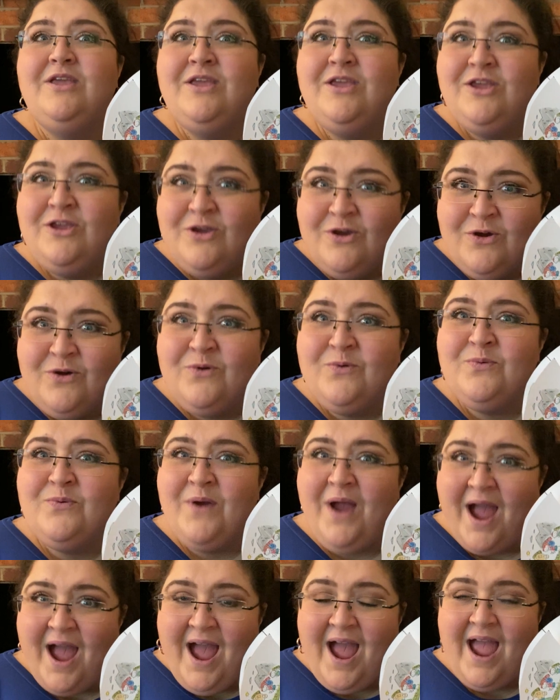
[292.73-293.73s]
You're
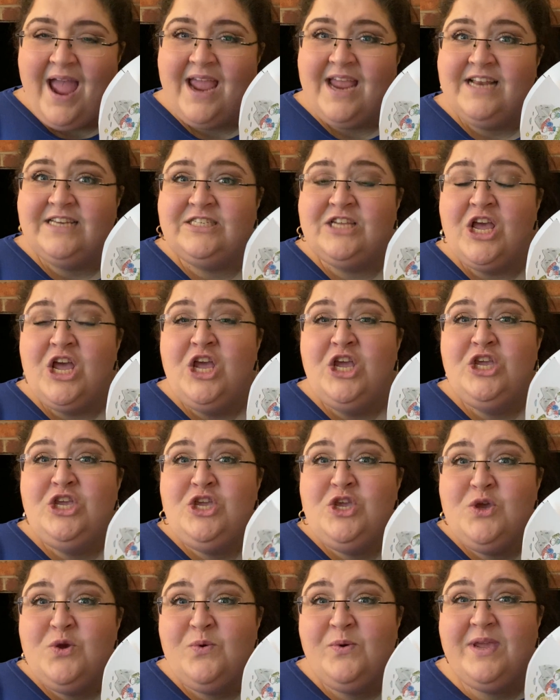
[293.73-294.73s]
right.
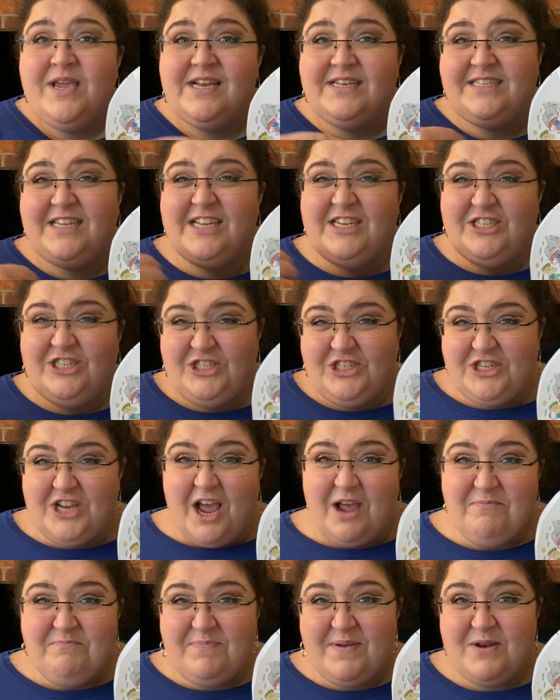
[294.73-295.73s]
You get to
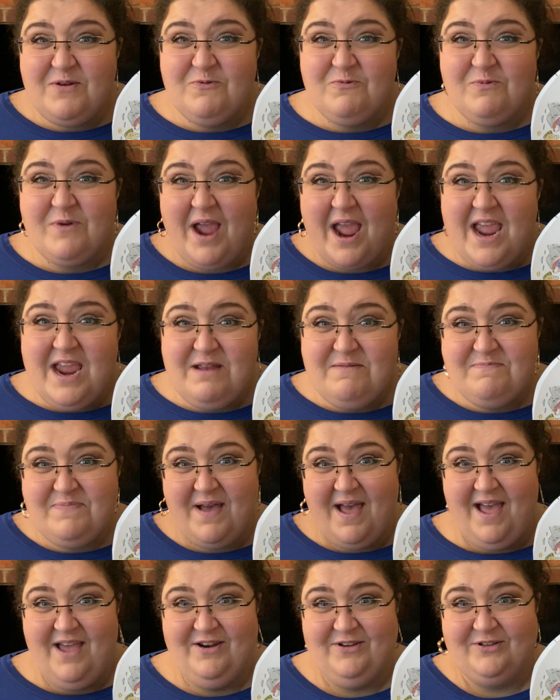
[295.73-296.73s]
jump in rain
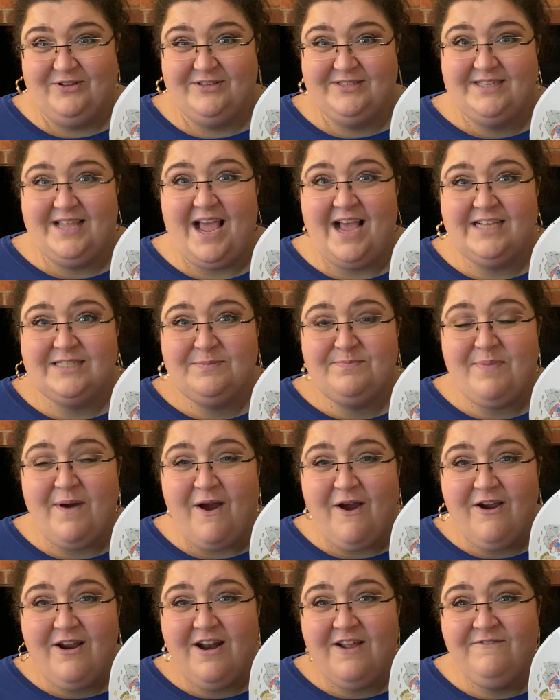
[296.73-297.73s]
puddles as
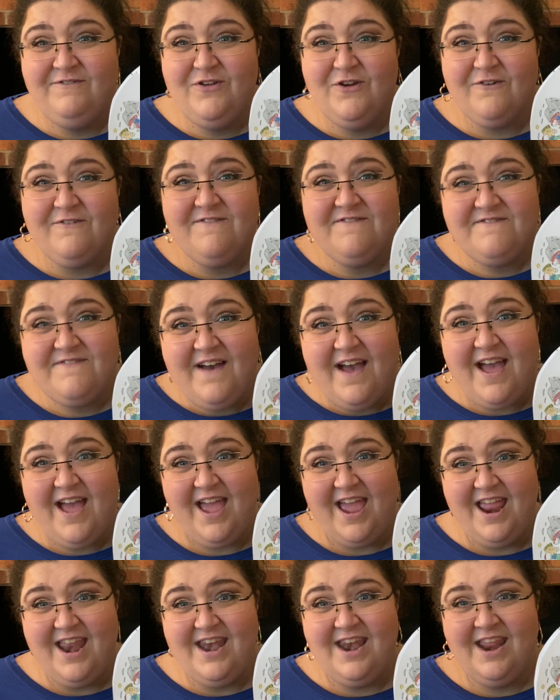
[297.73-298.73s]
part of your
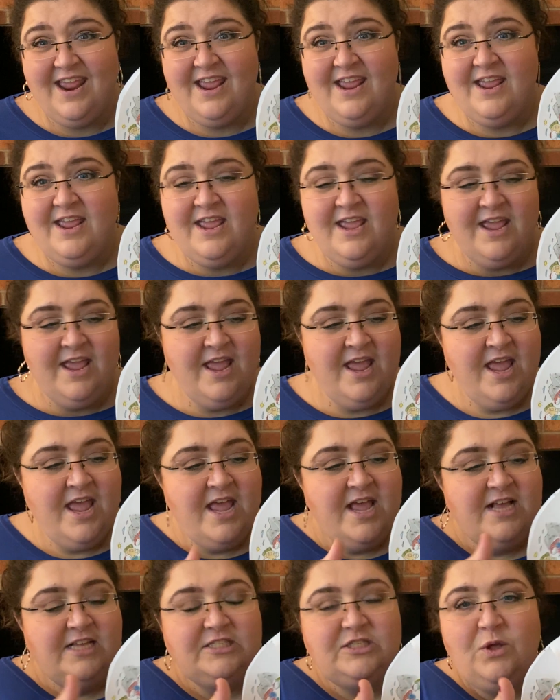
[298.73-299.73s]
fun.
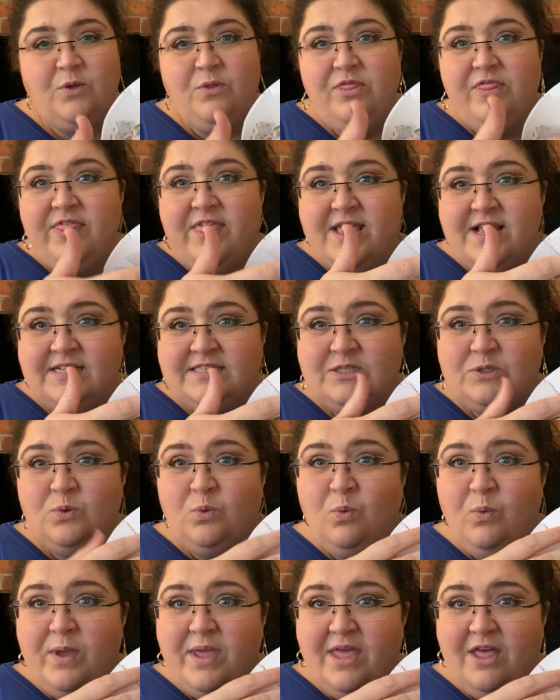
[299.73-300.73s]
So this
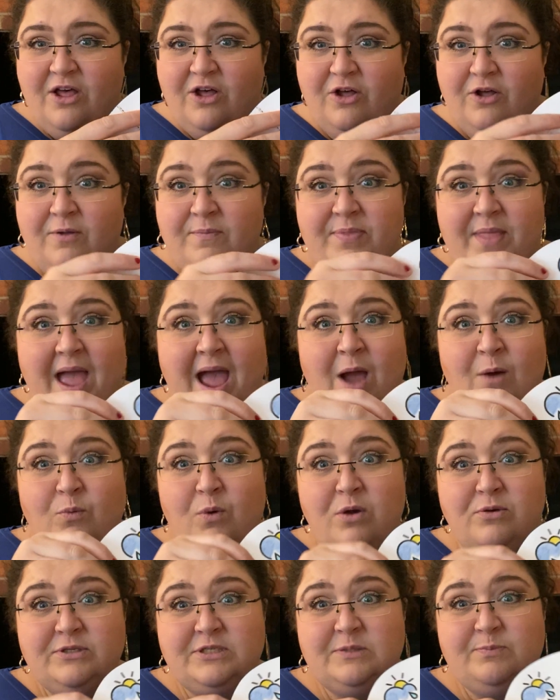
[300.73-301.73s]
wheel, I
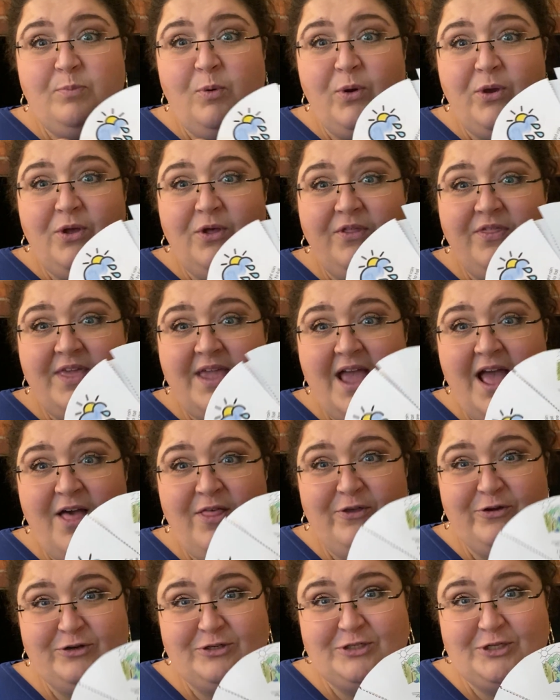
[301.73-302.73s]
won't spoil the
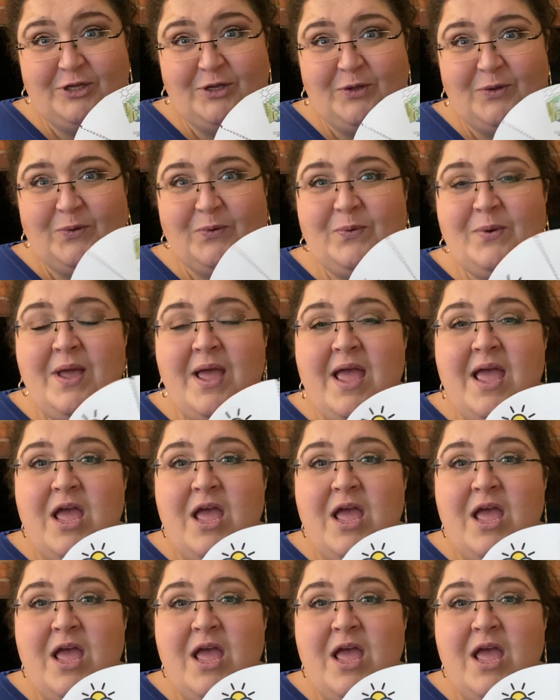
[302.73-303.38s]
other two,